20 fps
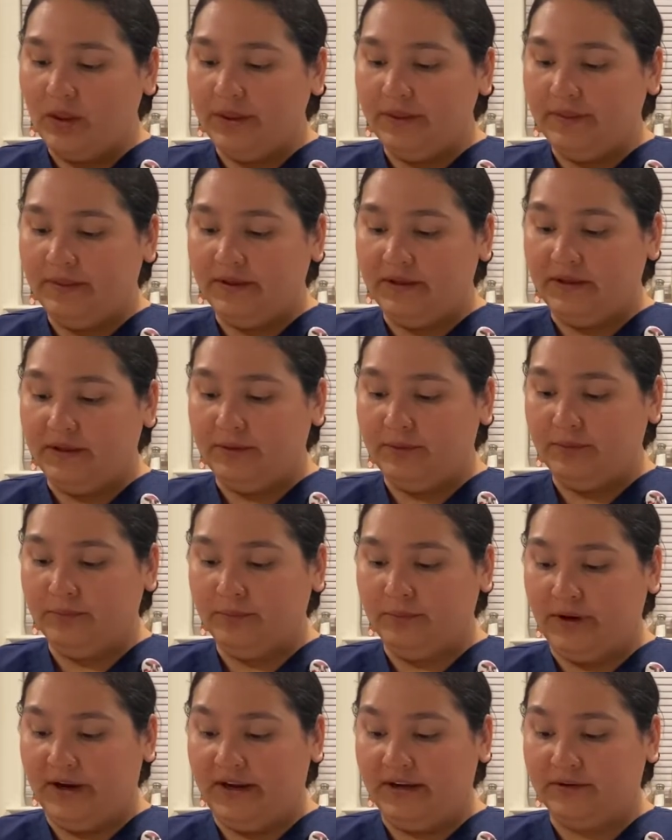The
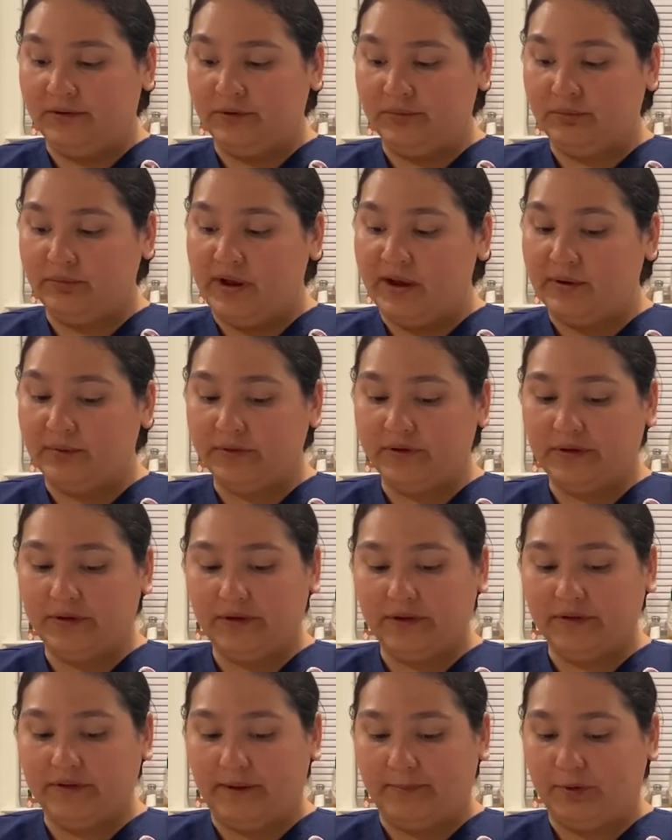right route,
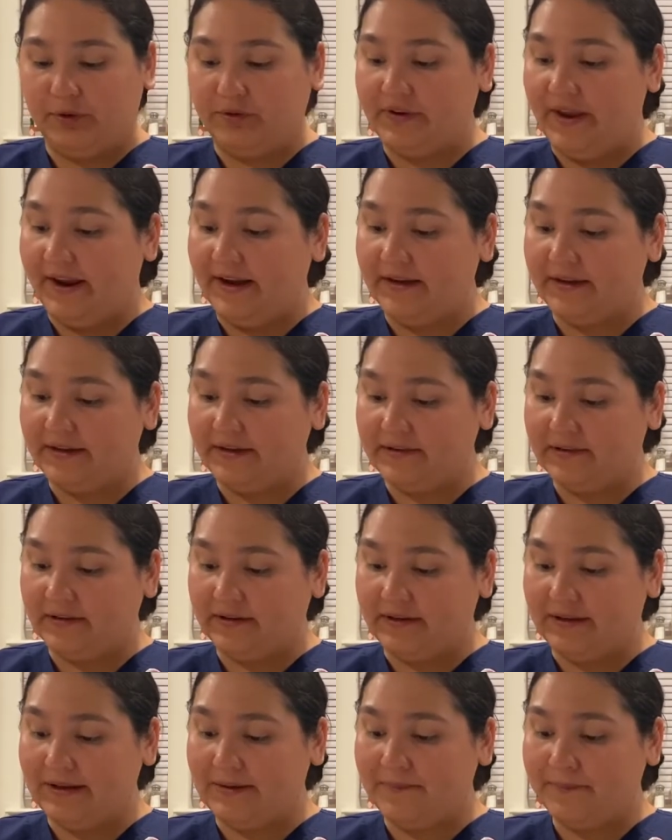
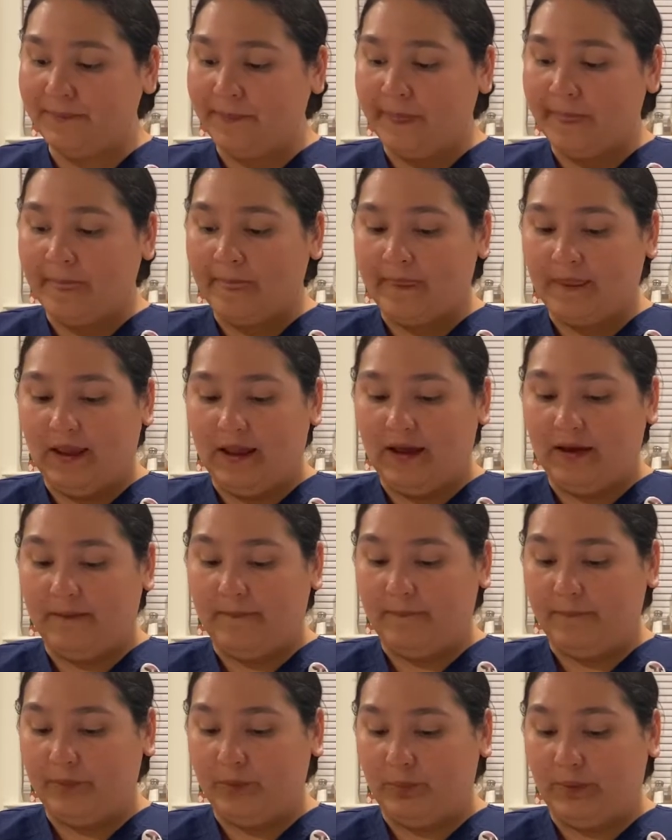subcutaneously.
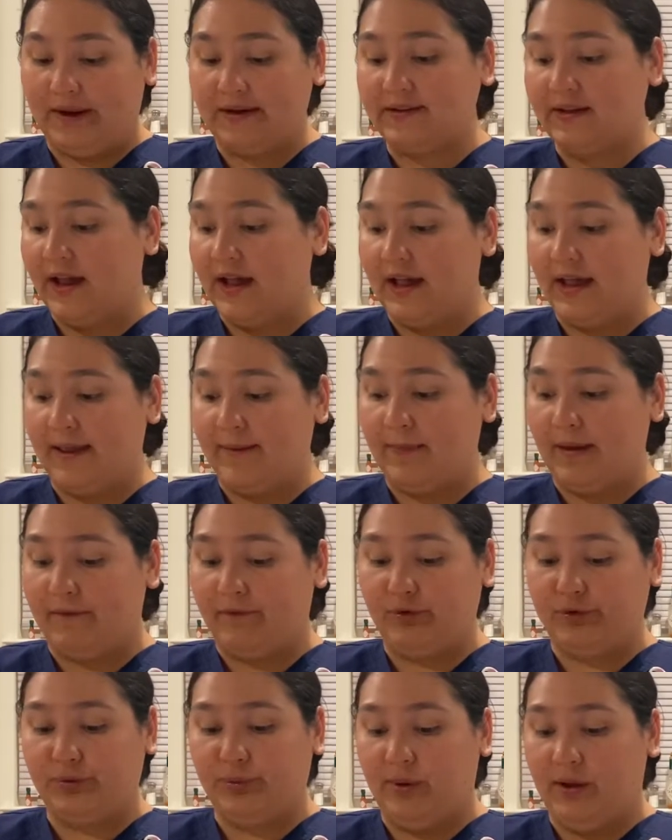The right time, every
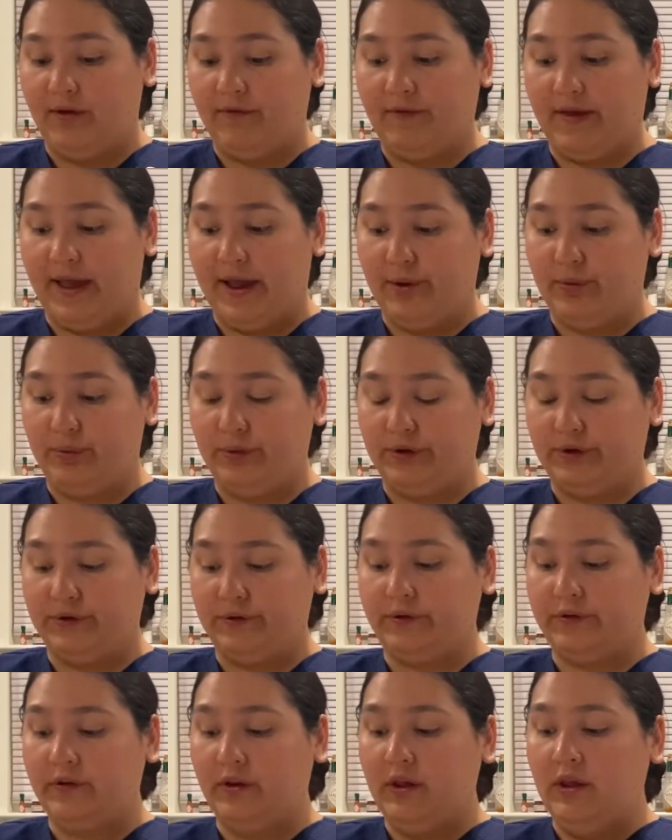12
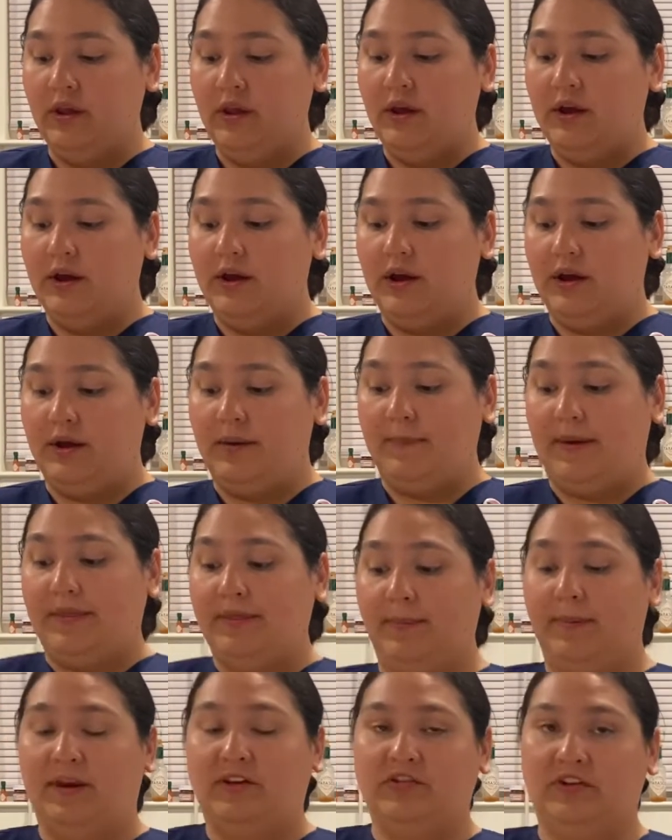hours. And the
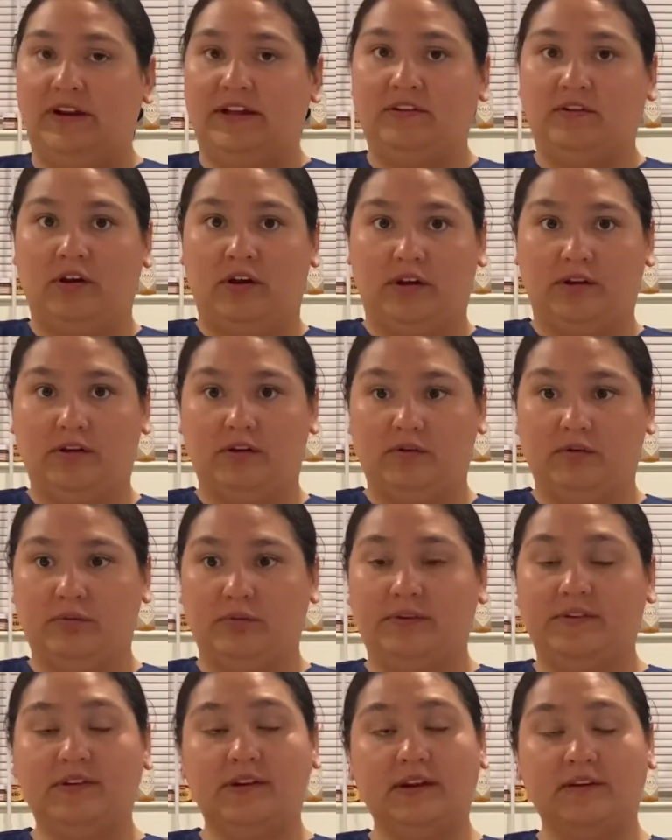patient has not
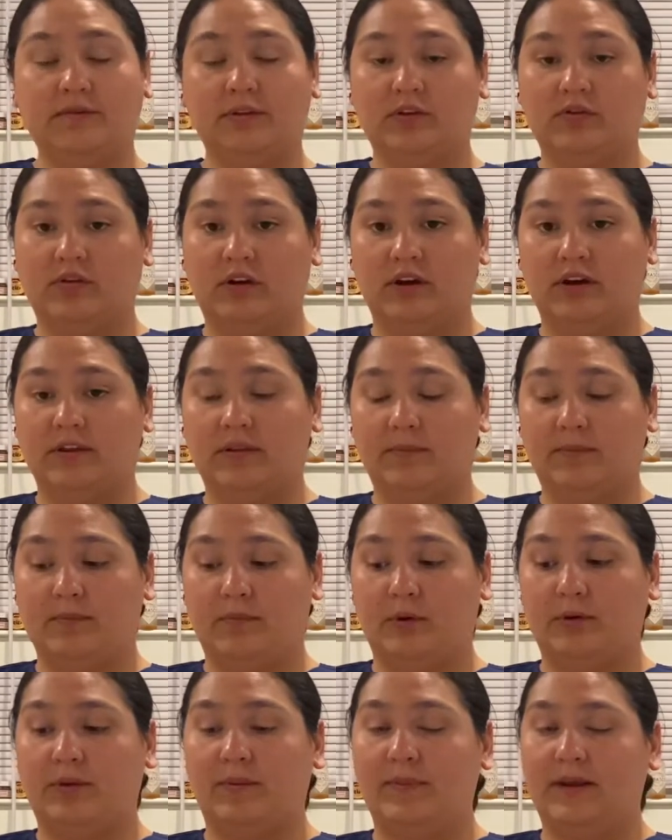received the drug
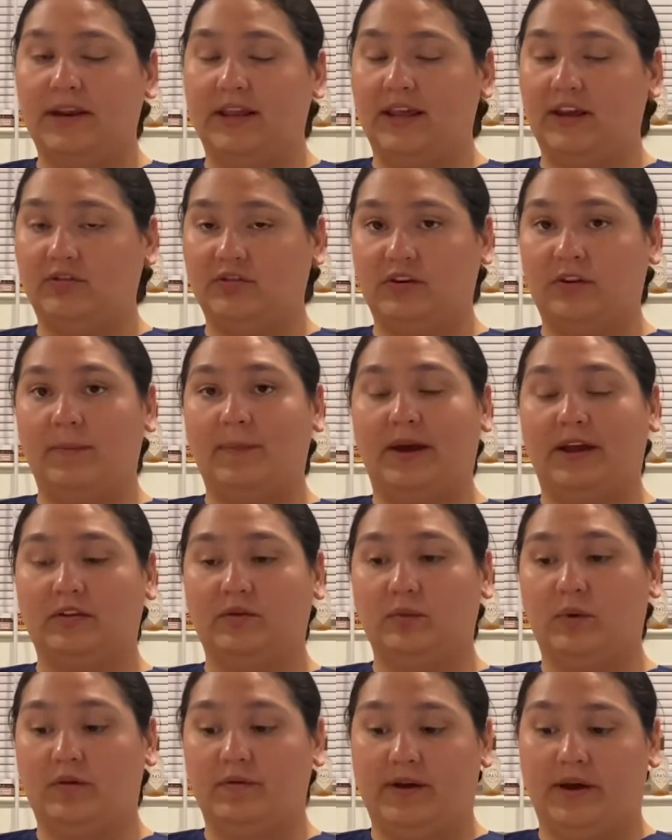or the medication in the past
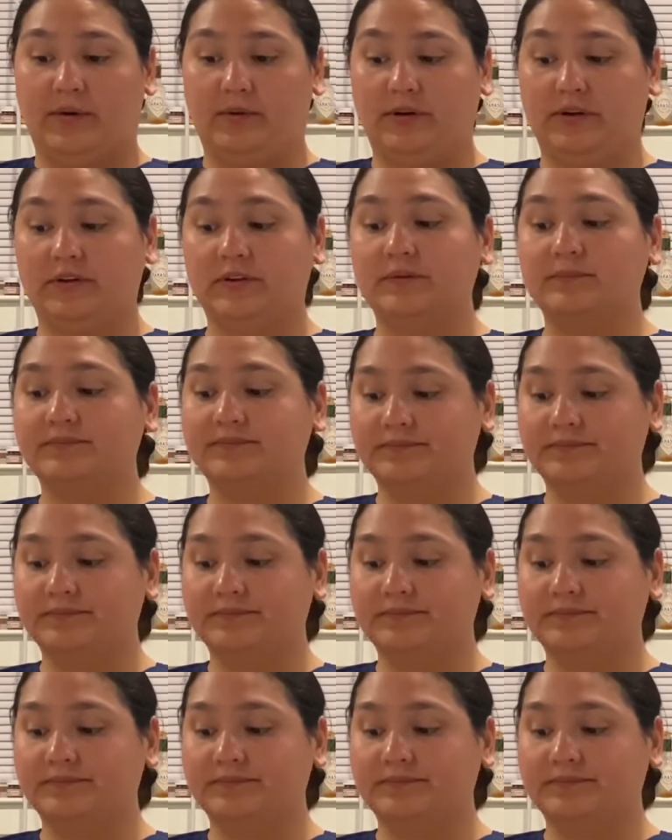12 hours.